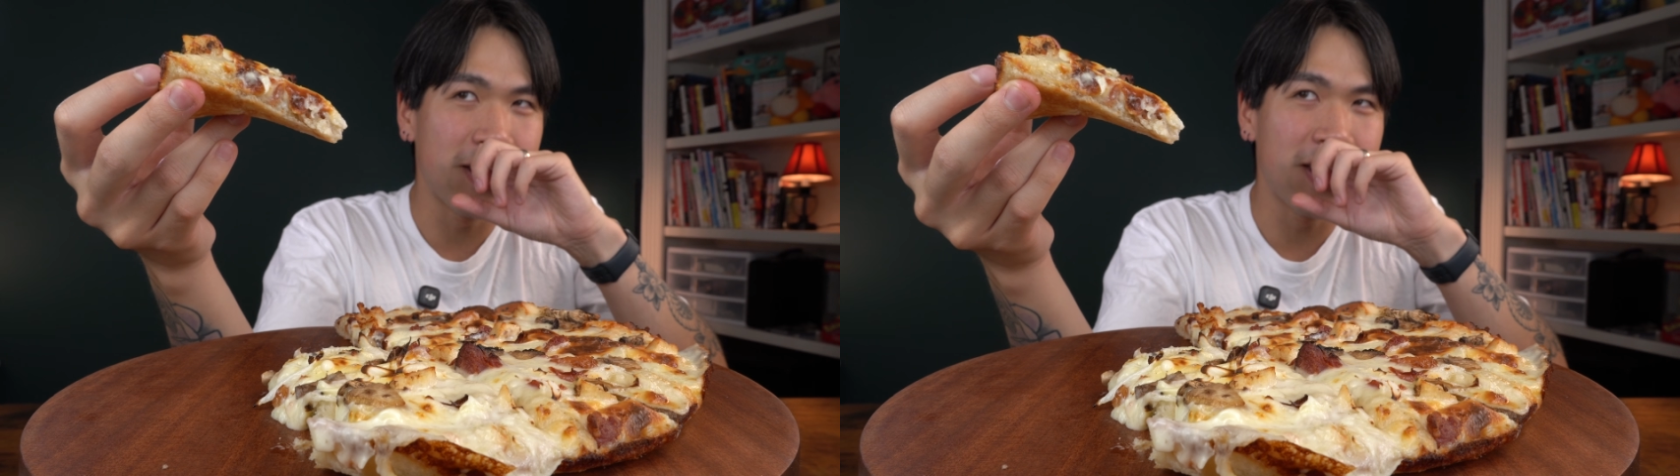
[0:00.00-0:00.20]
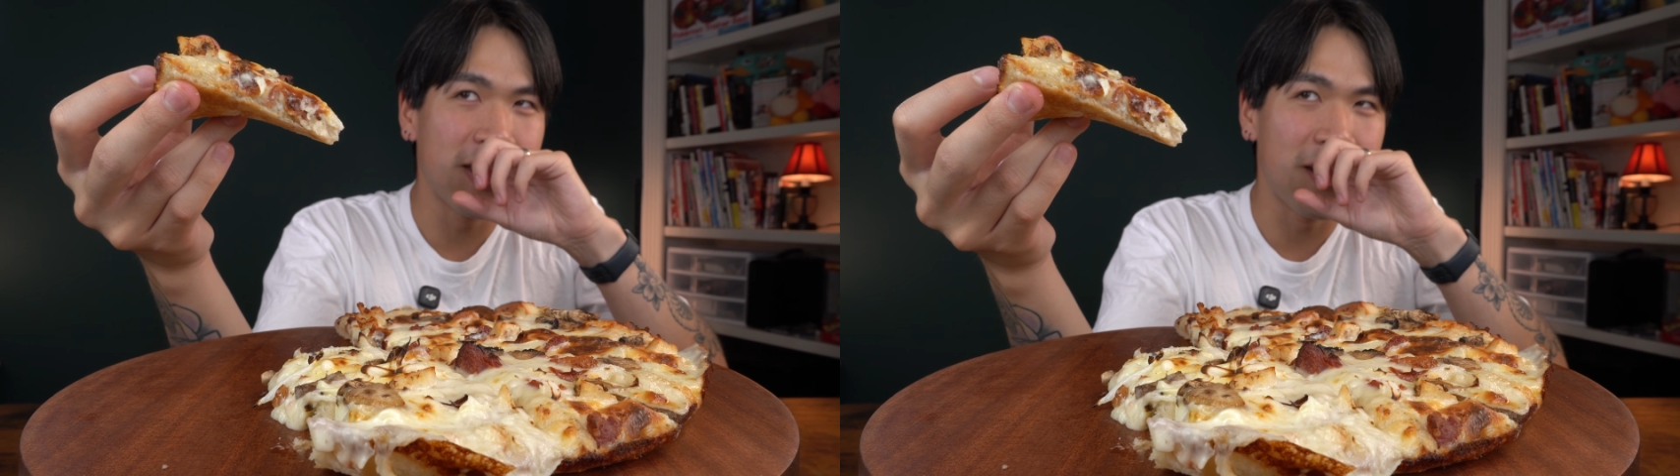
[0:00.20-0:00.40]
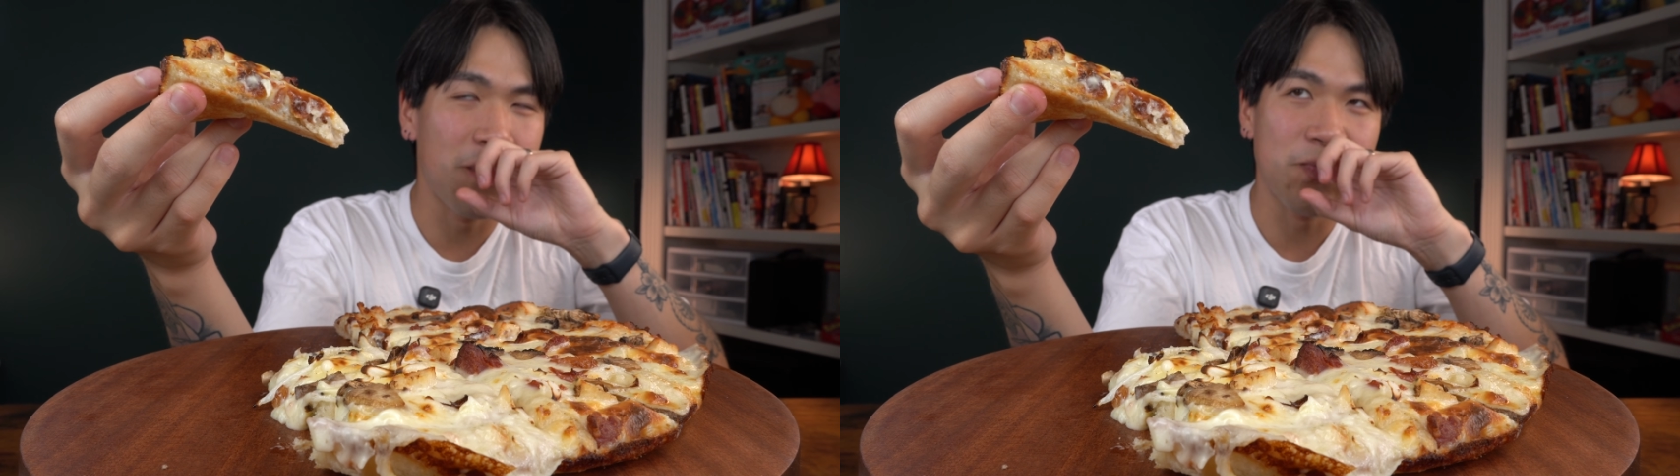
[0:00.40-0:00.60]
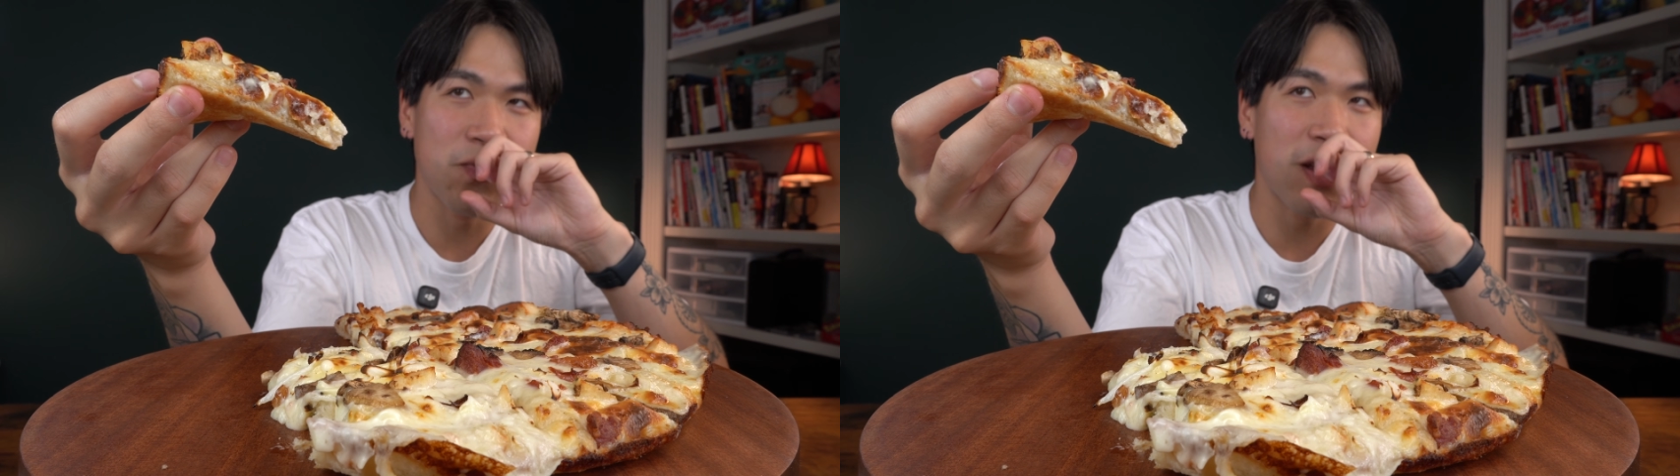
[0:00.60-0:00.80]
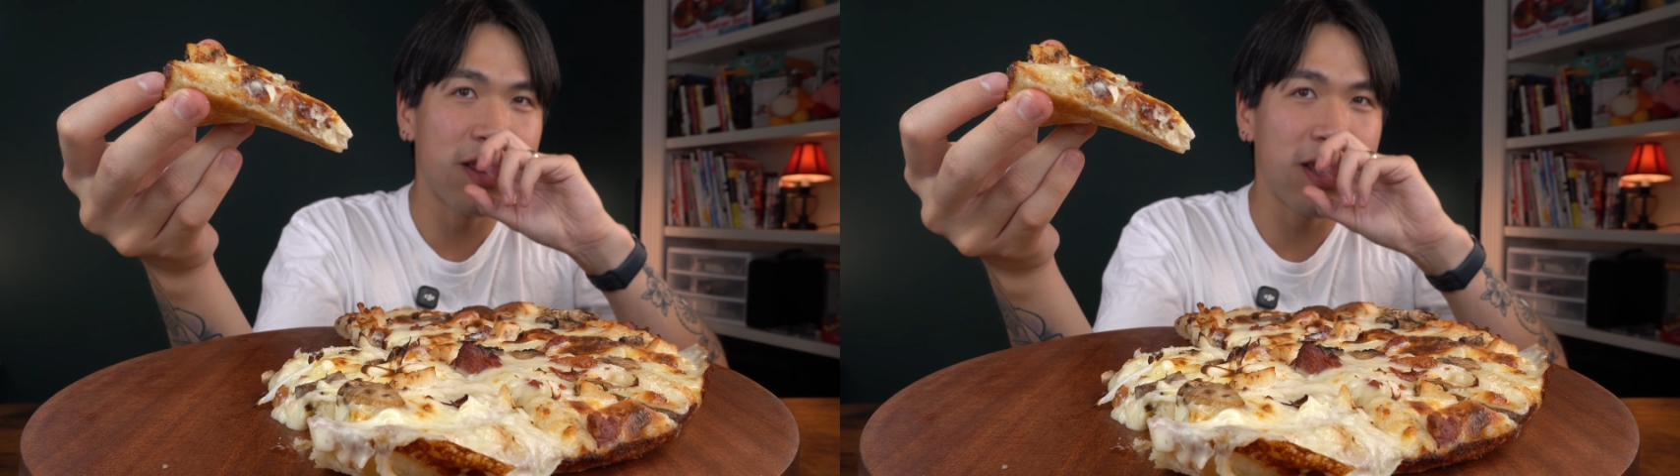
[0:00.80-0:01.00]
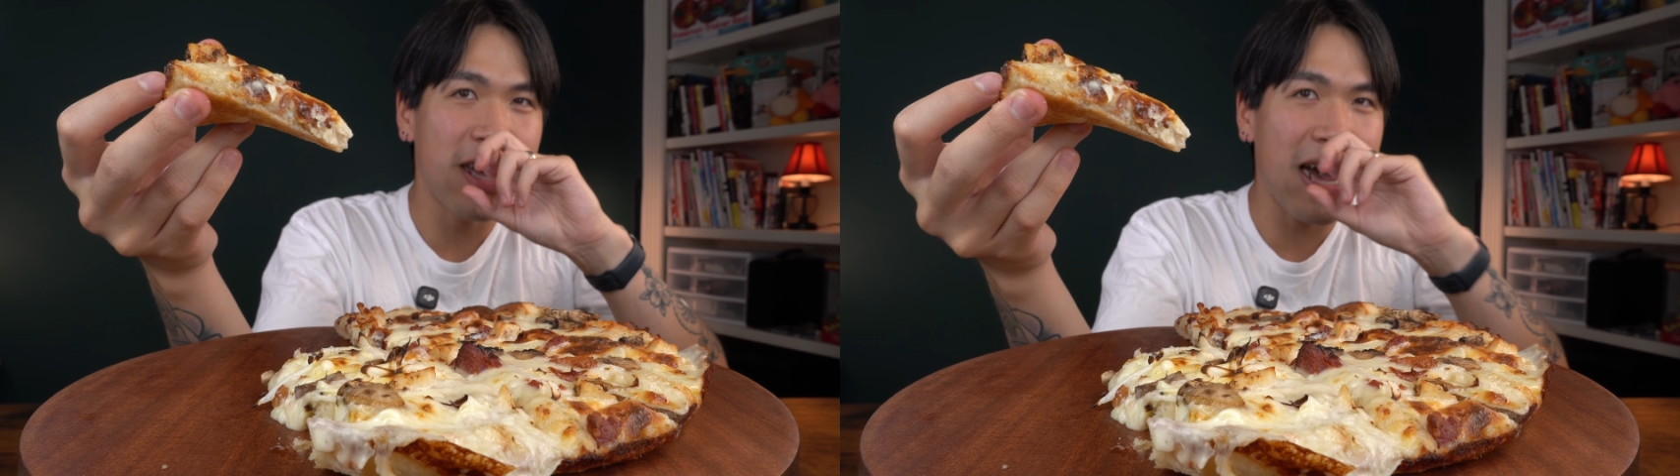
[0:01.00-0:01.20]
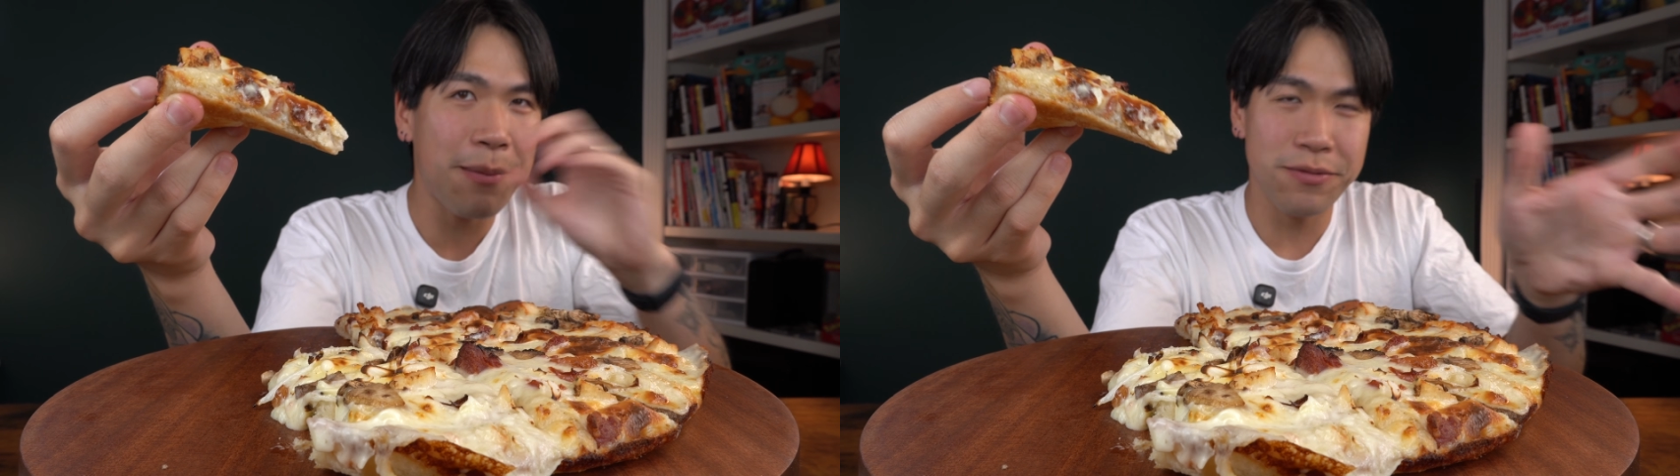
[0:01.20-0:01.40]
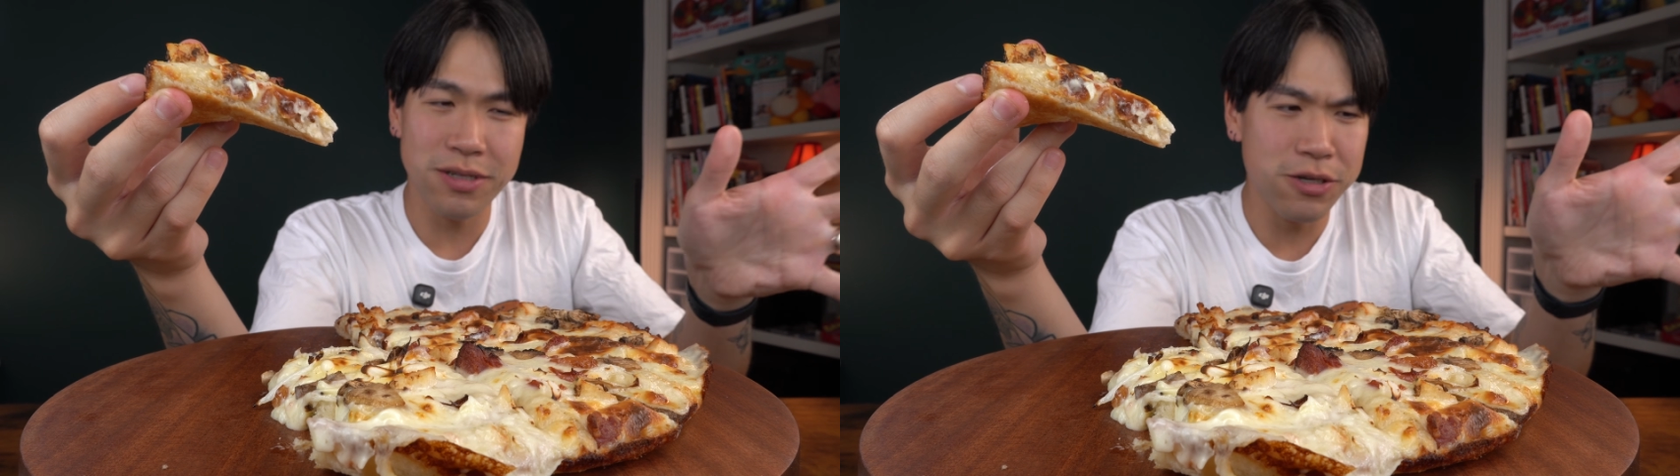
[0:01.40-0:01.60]
the
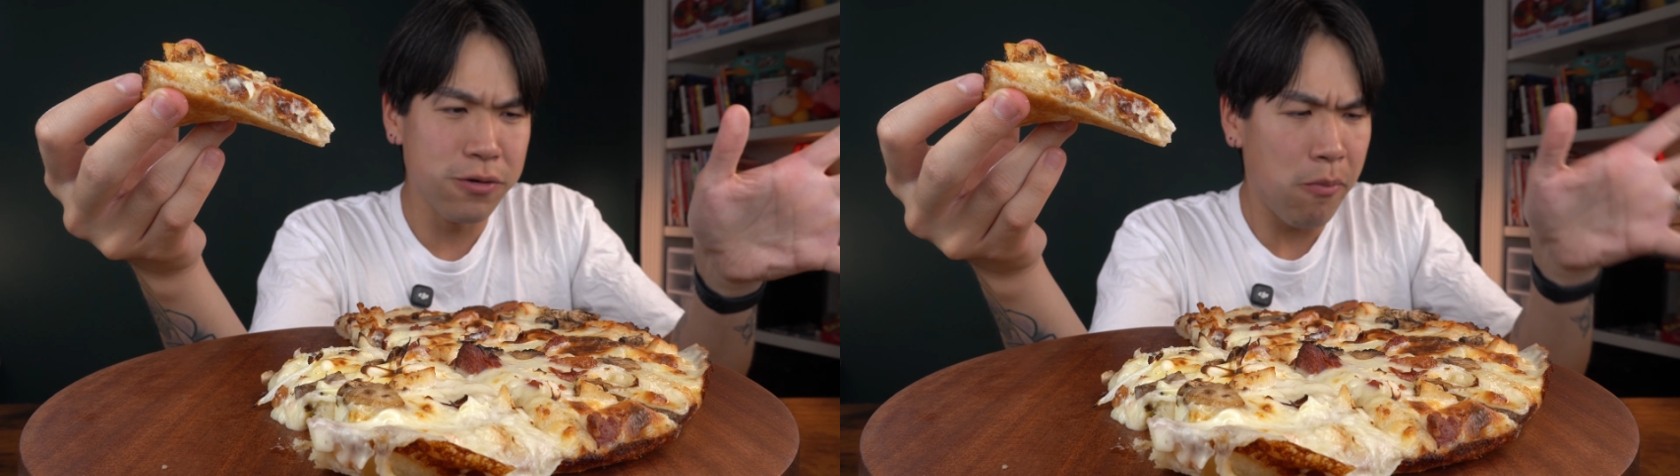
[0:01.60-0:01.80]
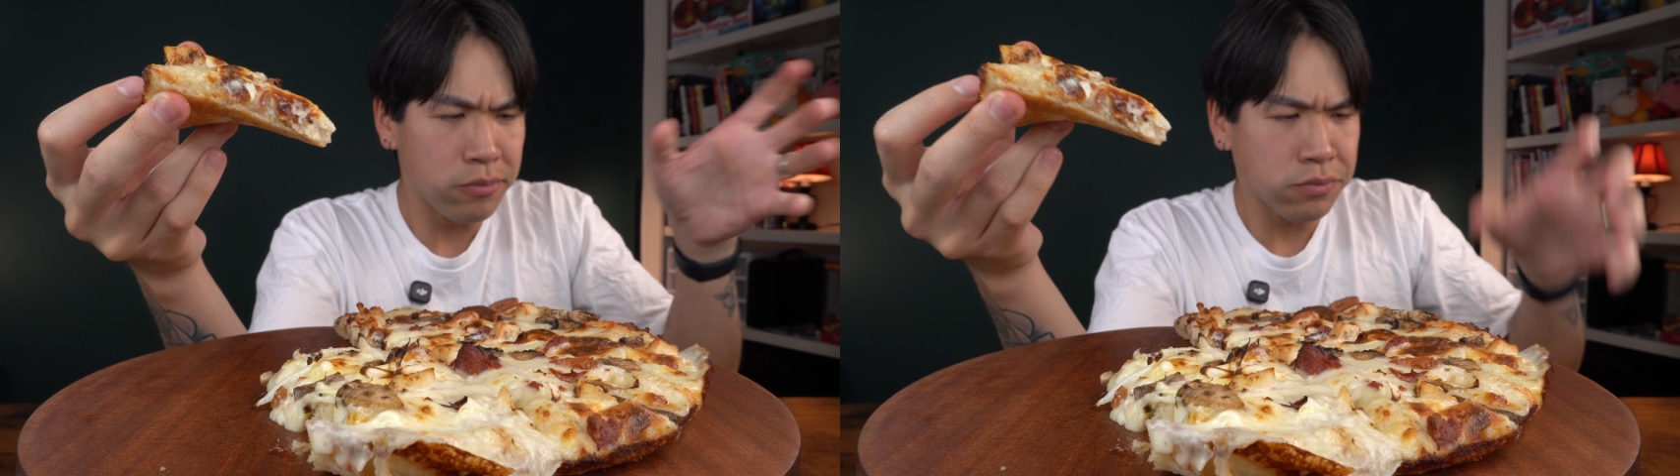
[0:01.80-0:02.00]
app too.